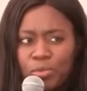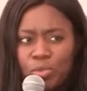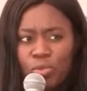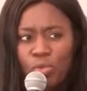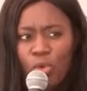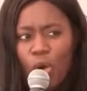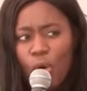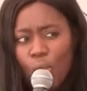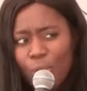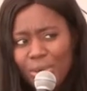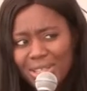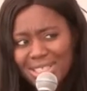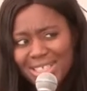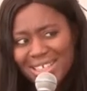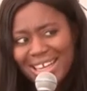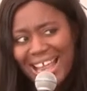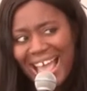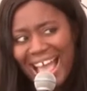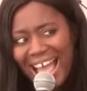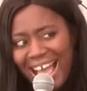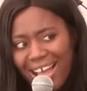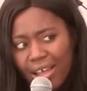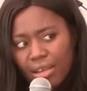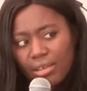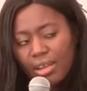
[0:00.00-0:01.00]
what was an
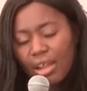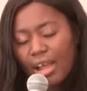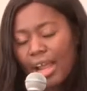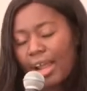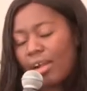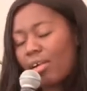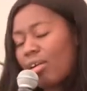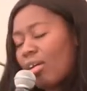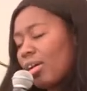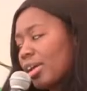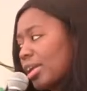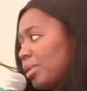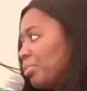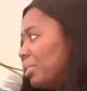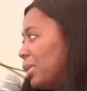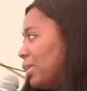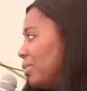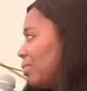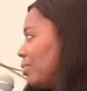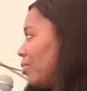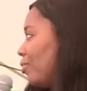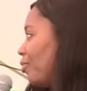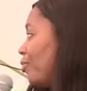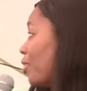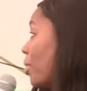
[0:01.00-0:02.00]
outlier
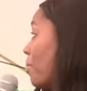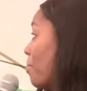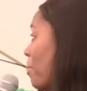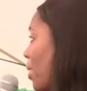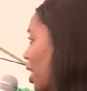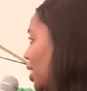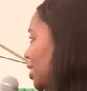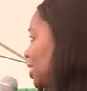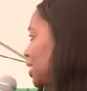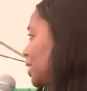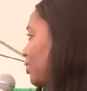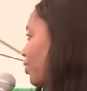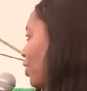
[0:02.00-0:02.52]
argument for much